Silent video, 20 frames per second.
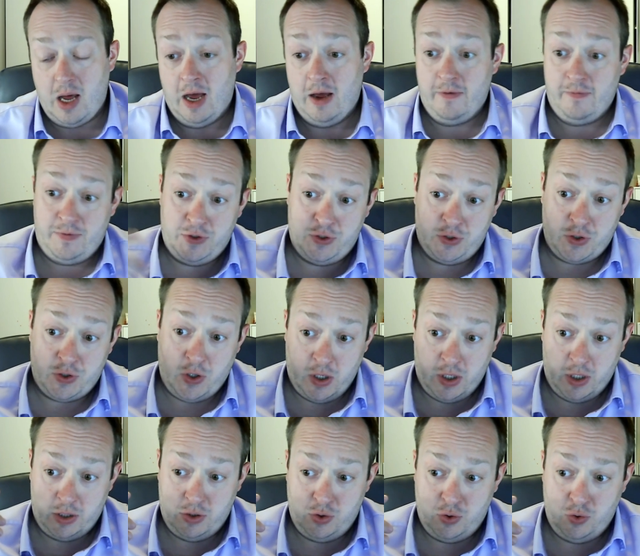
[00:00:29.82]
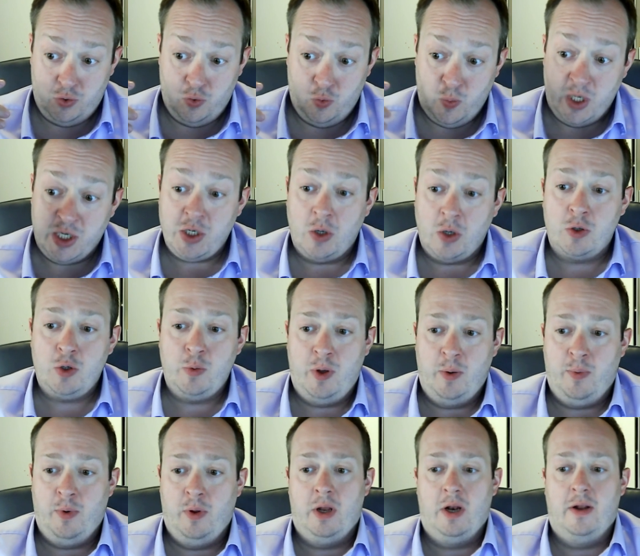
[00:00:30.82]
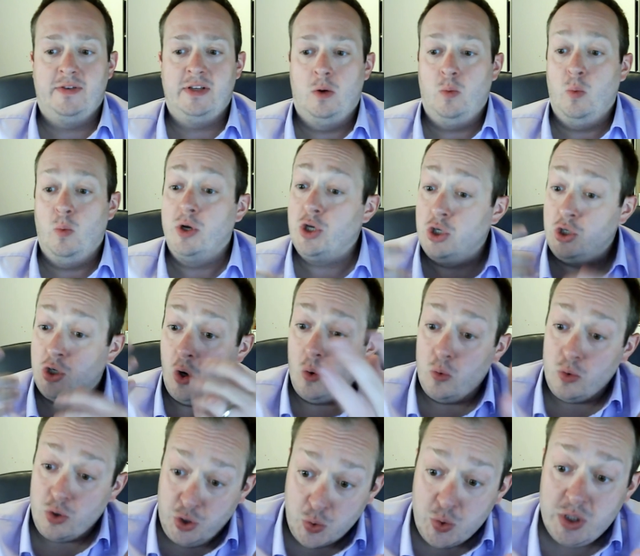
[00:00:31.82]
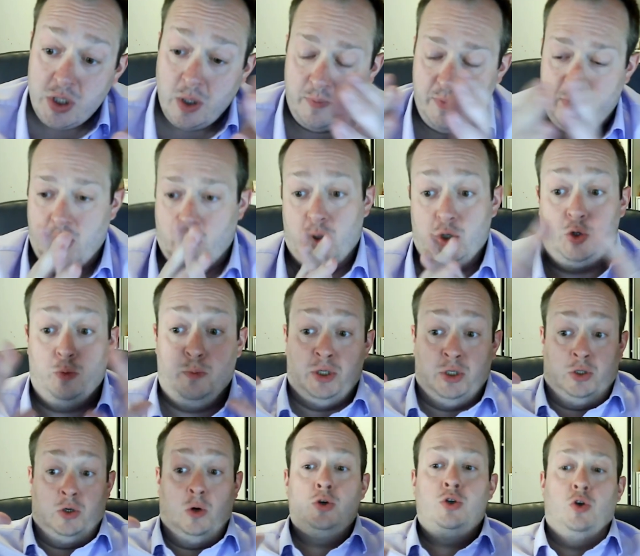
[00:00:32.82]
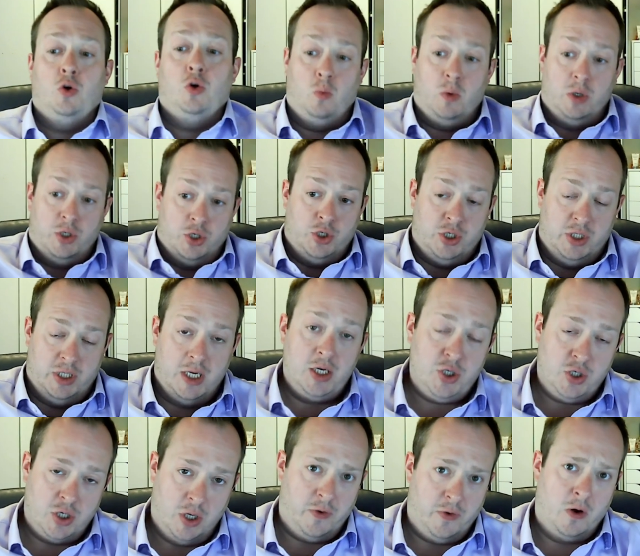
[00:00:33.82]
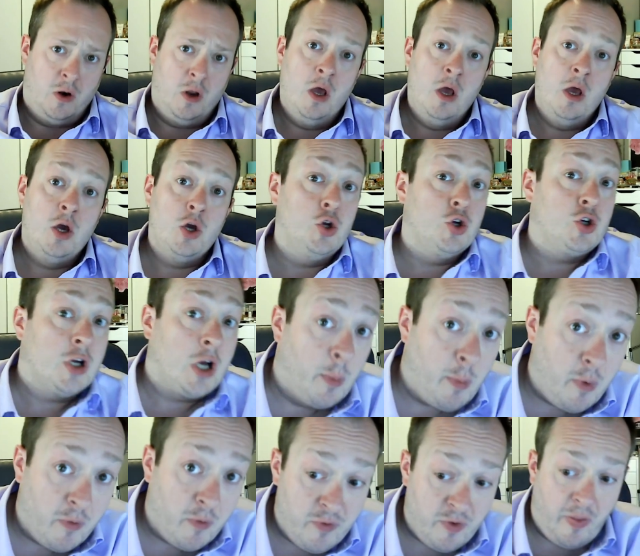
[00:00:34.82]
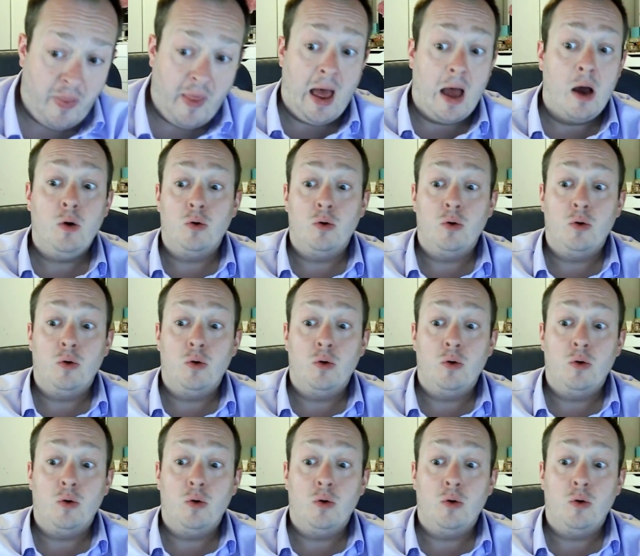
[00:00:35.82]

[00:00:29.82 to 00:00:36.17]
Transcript: I've started to reach out to people and I've said, we should go do something. We should be social. We should see each other. You should come over to the